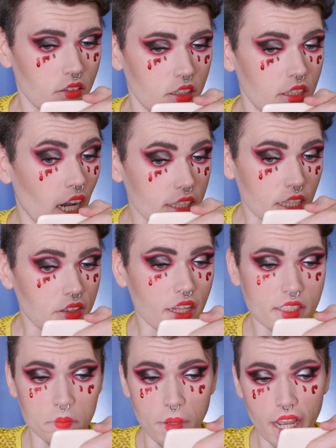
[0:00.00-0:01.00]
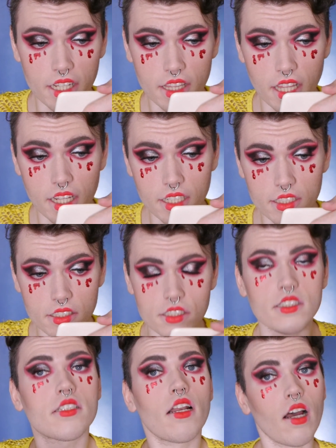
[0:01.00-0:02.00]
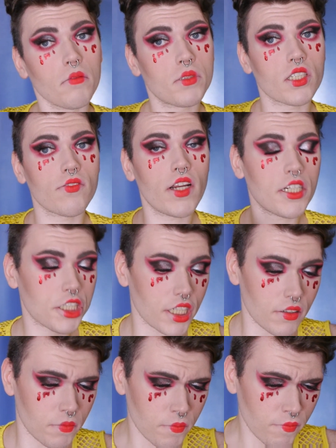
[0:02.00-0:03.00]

Not that that's a bad thing, it's just an observation.